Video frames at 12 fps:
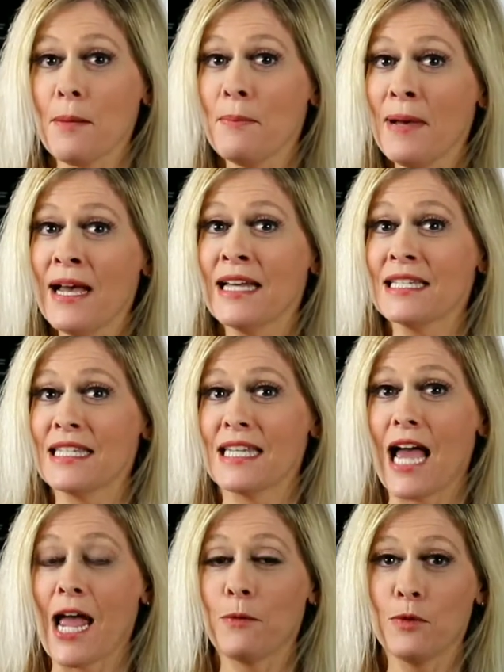But
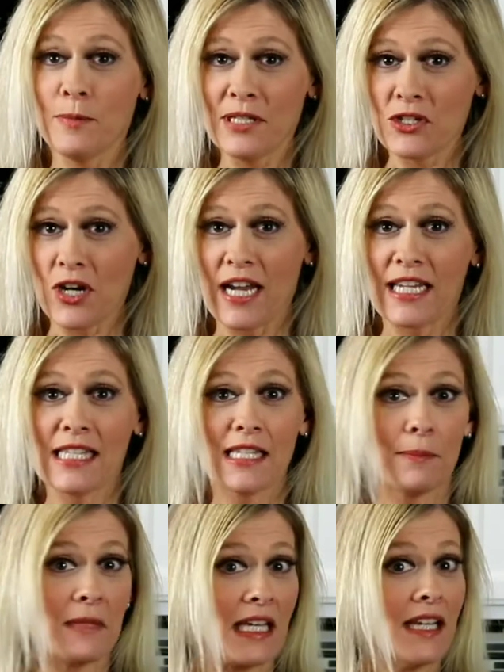I will be trying
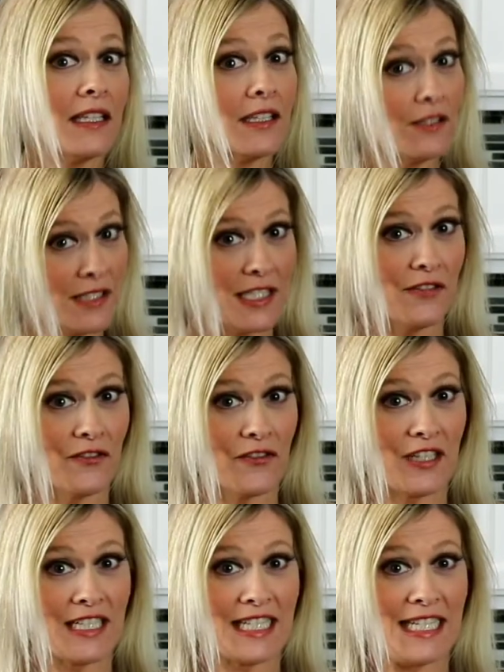something a little
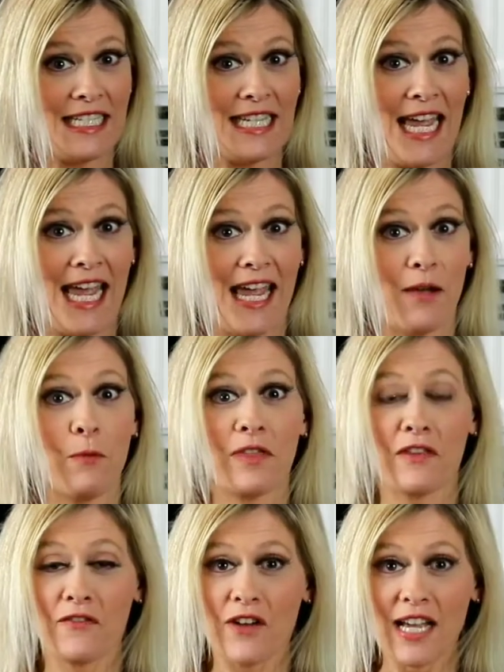different today
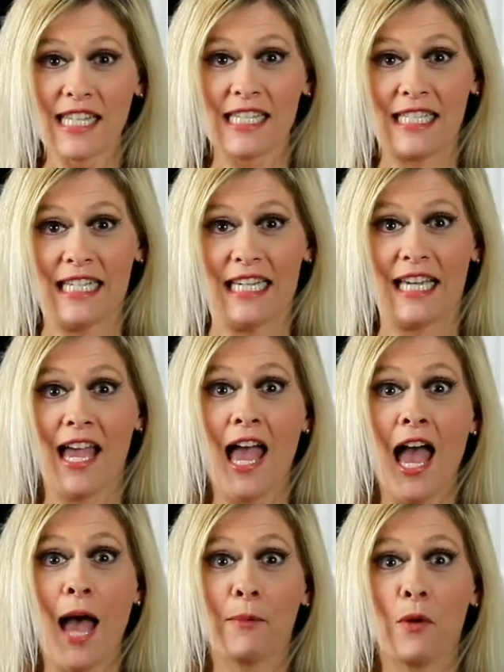with the frosting.
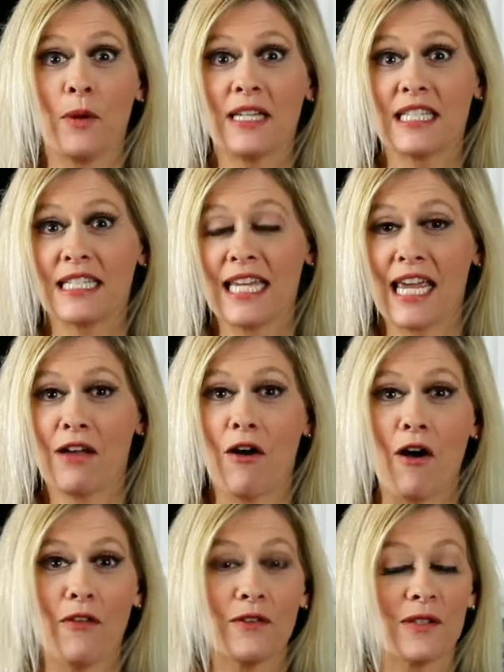I'm going to take
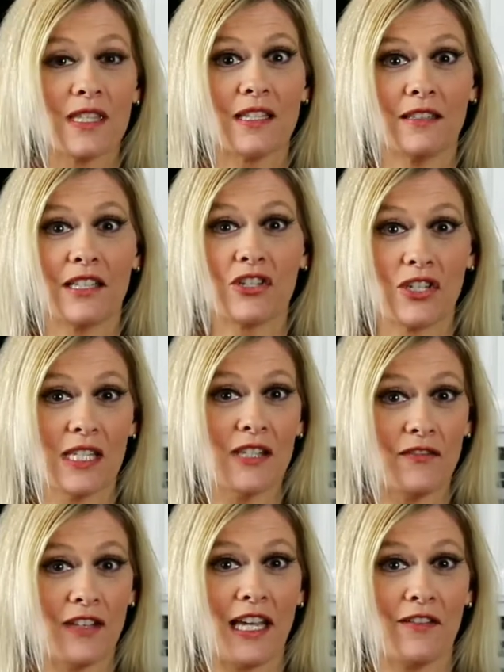all those delicious
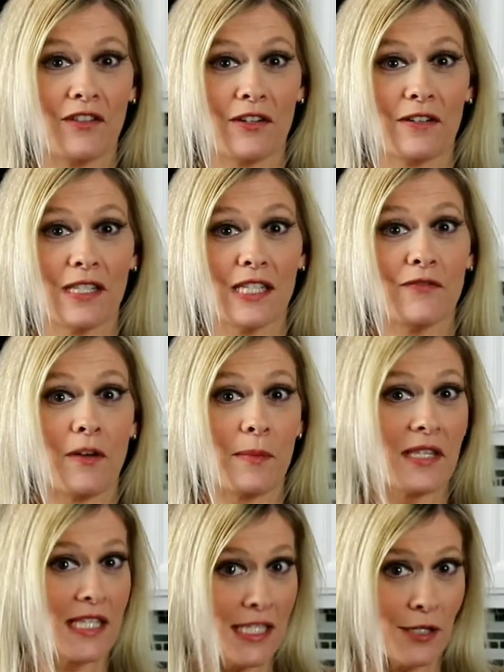flavors from
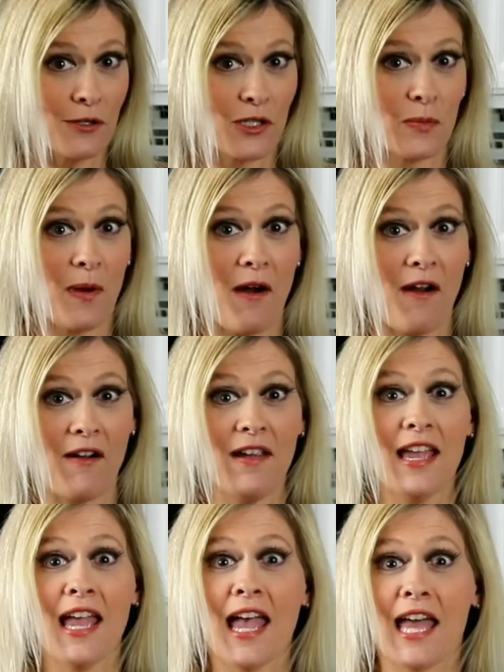a Snickers bar
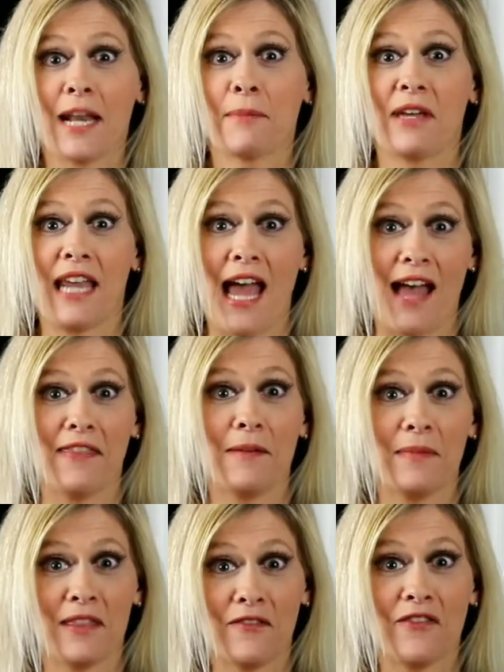and I'm going to add
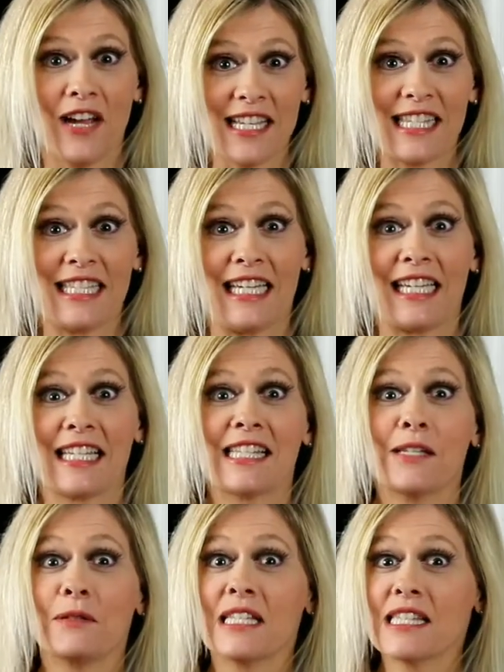them in the frosting.
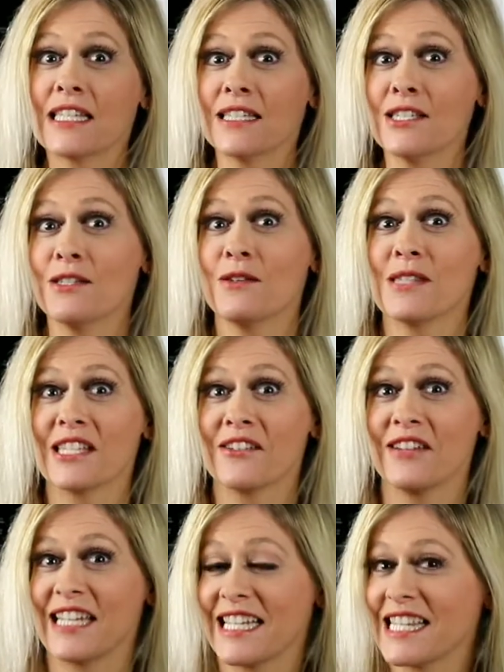So let's get to those
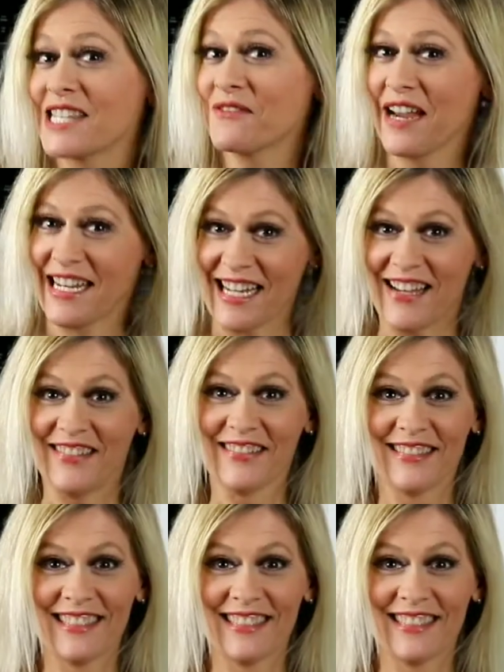ingredients right now.